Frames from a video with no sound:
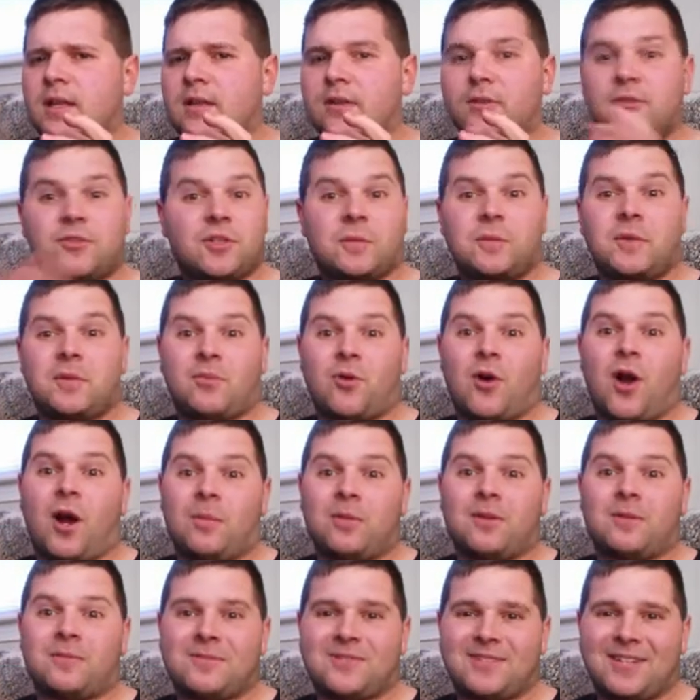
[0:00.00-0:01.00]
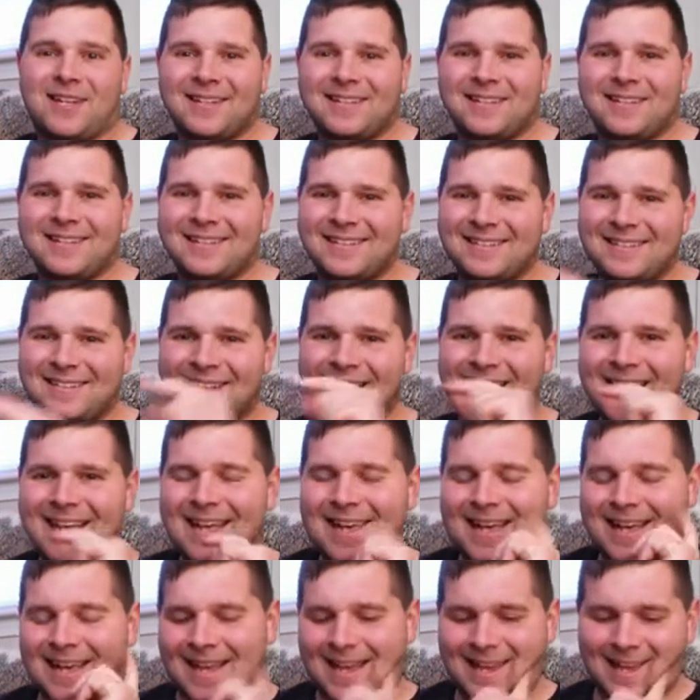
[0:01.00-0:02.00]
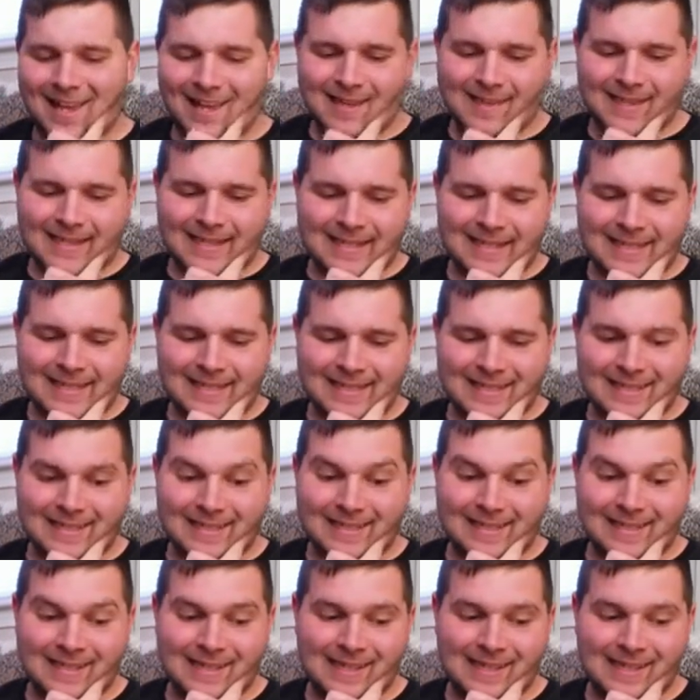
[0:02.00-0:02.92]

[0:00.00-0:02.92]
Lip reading: there's going to be problems. And,